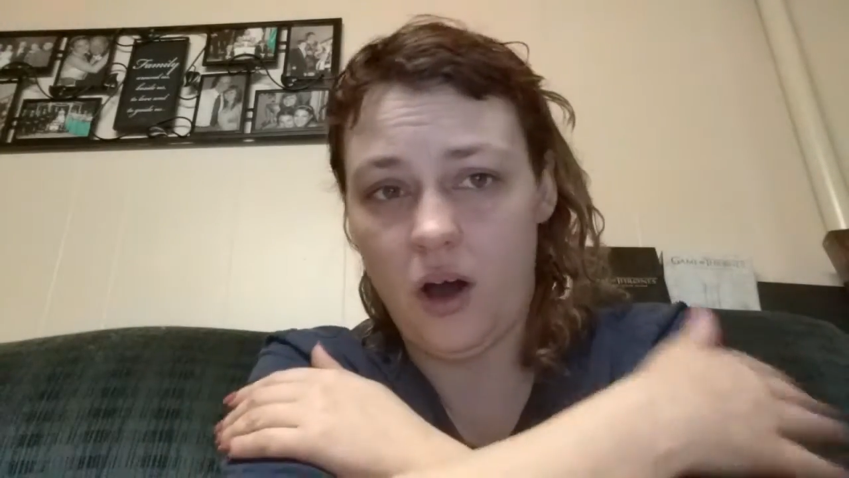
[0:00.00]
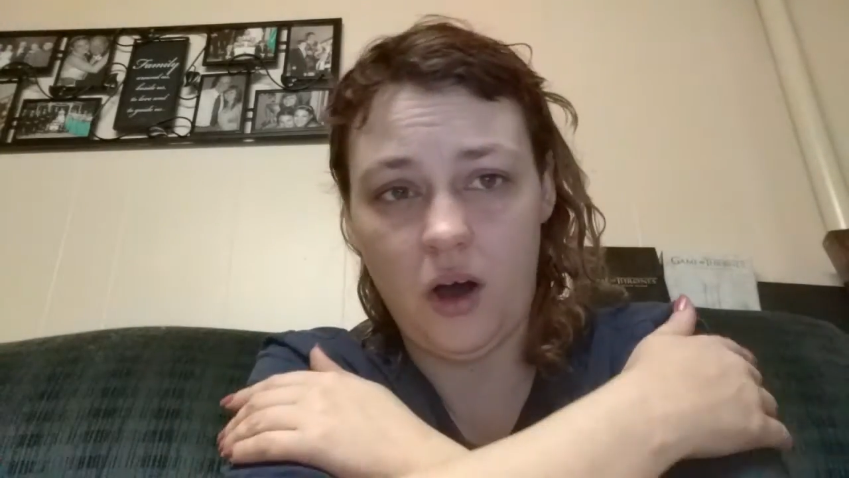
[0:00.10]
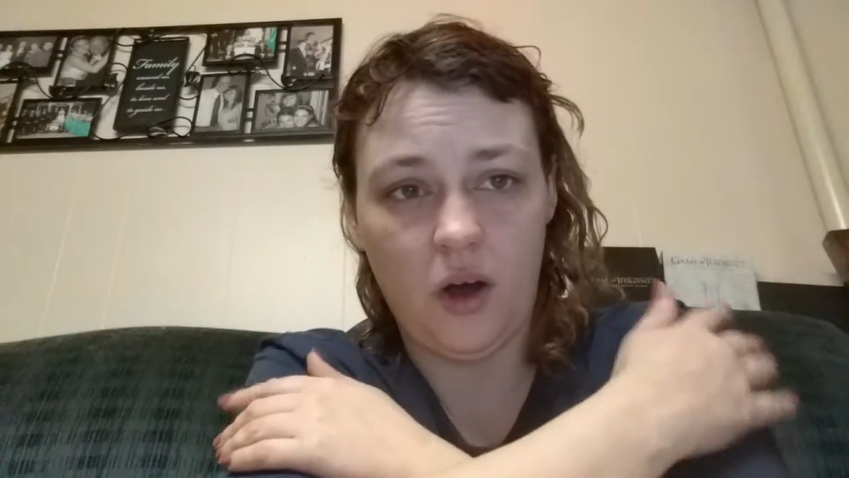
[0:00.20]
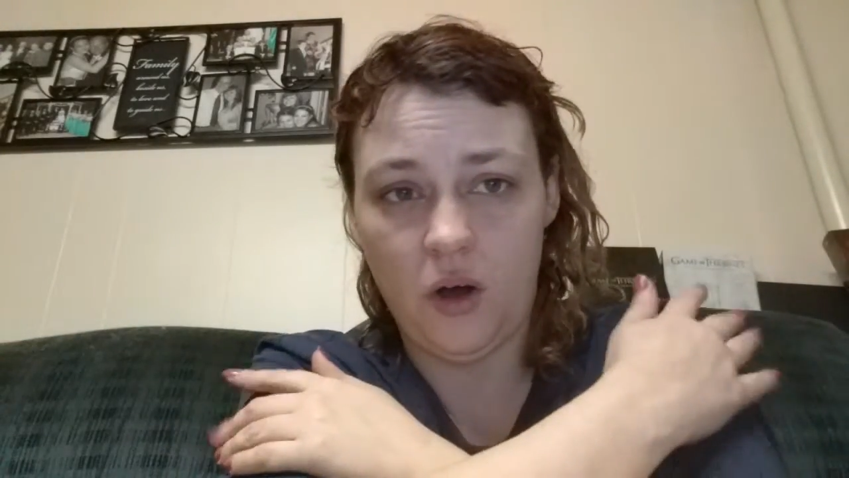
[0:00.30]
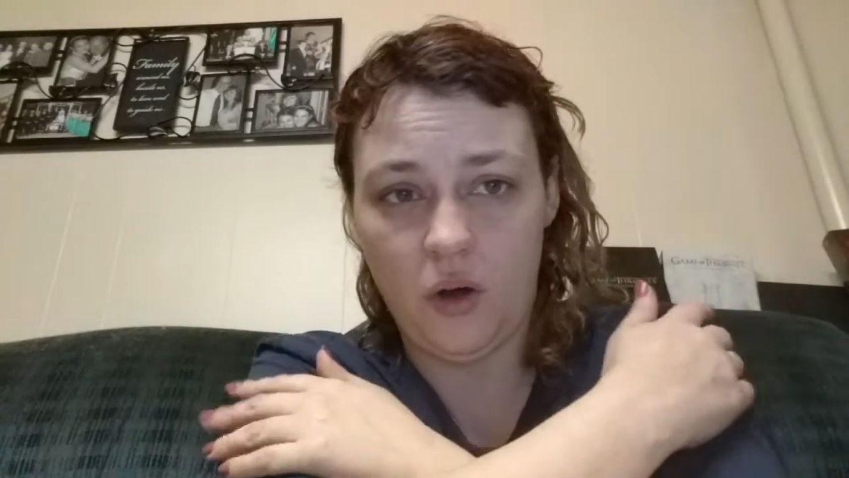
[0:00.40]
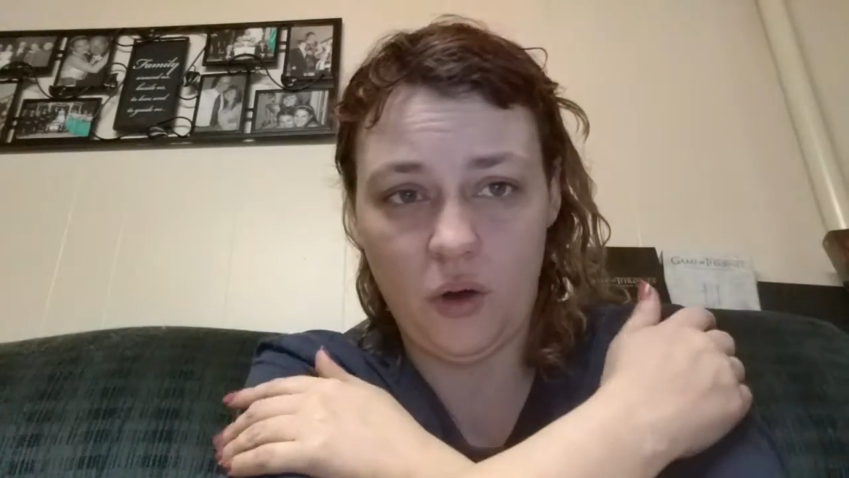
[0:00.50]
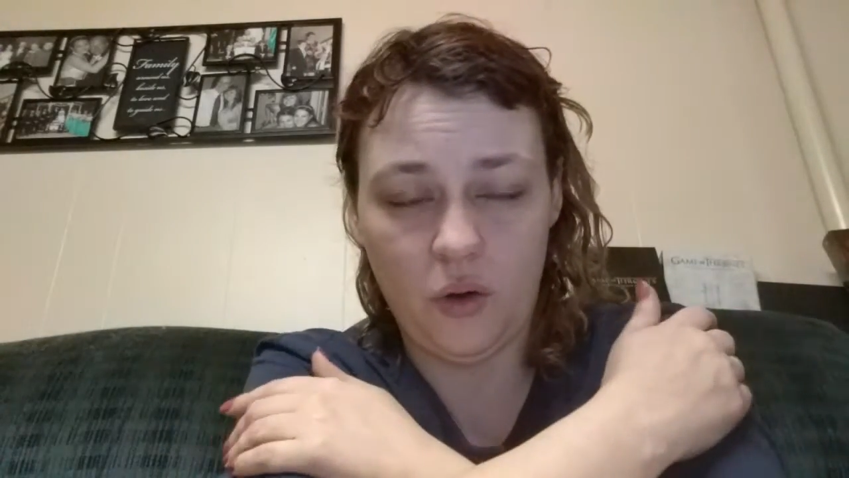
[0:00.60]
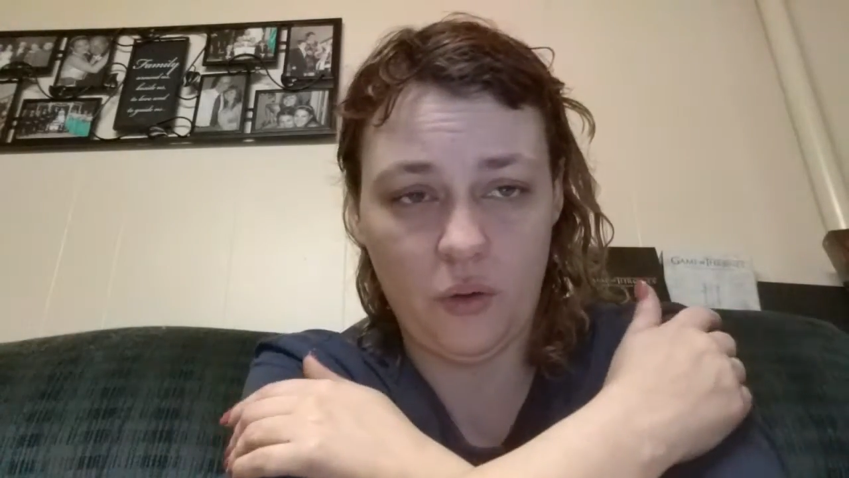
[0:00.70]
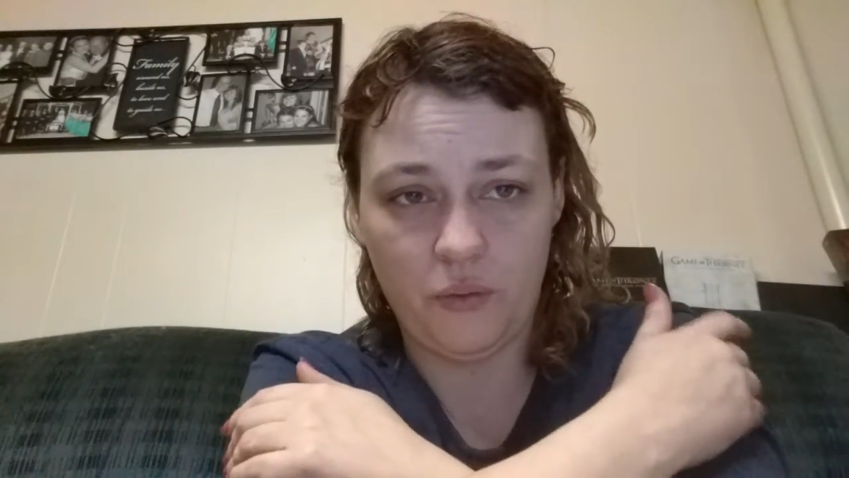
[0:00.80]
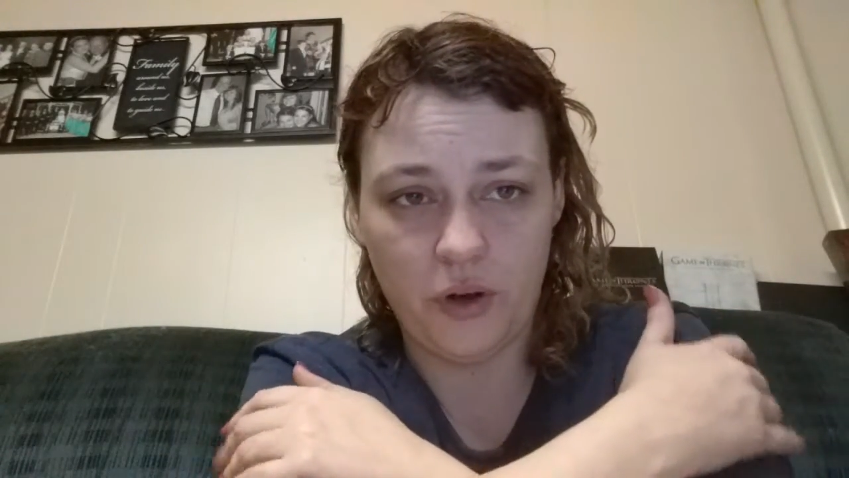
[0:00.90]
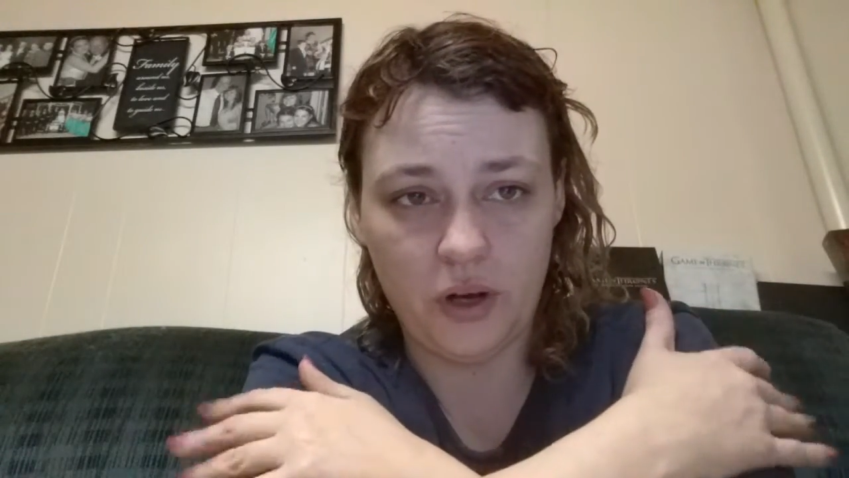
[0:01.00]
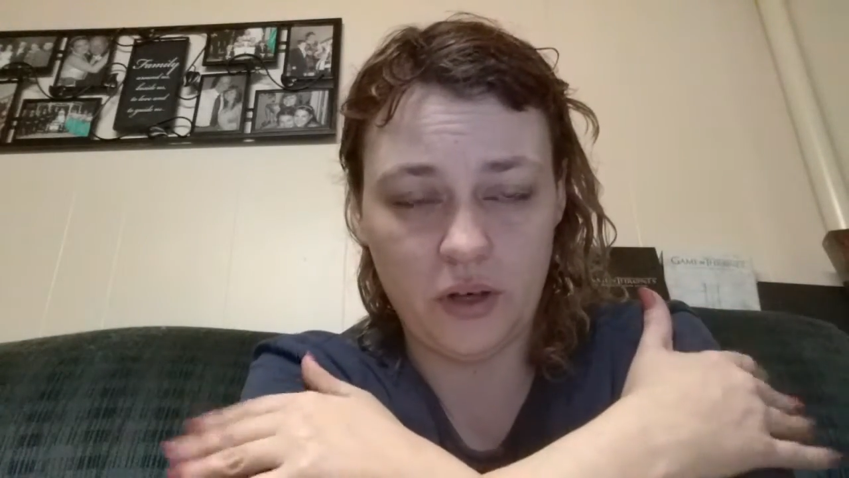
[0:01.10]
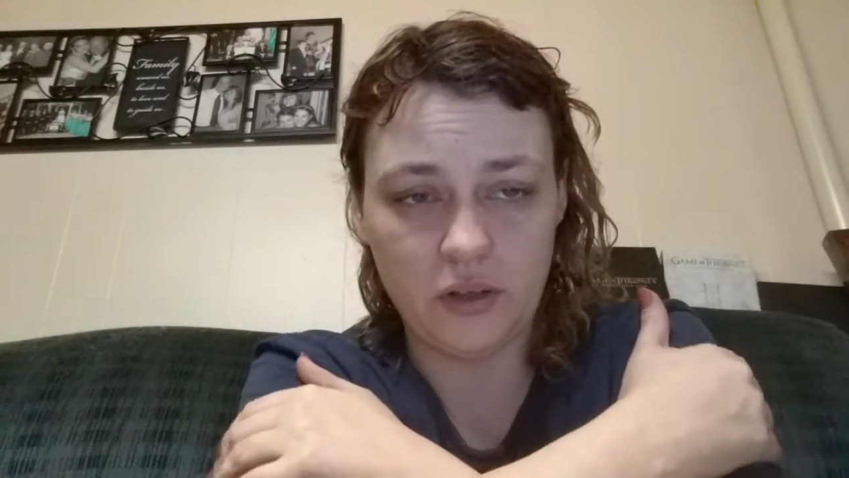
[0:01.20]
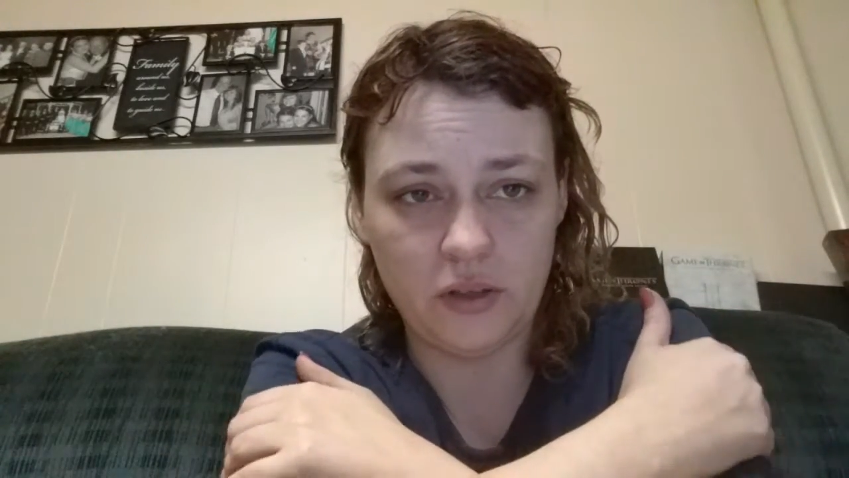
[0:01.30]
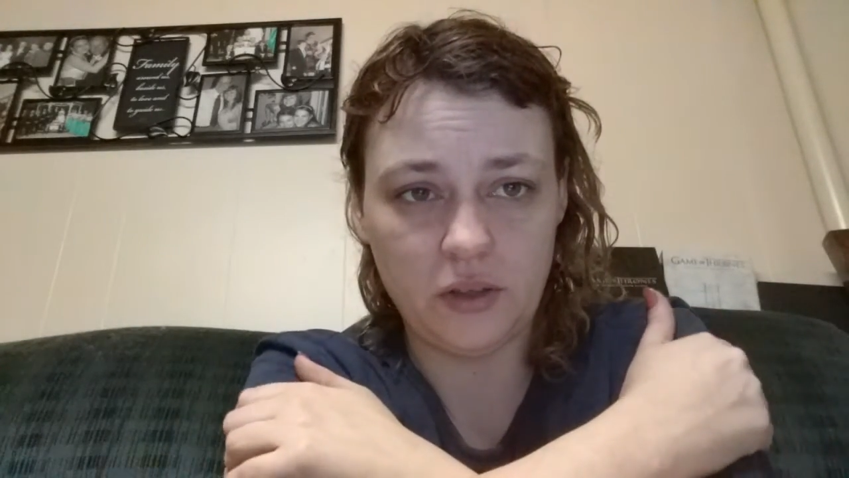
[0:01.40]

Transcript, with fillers: all over.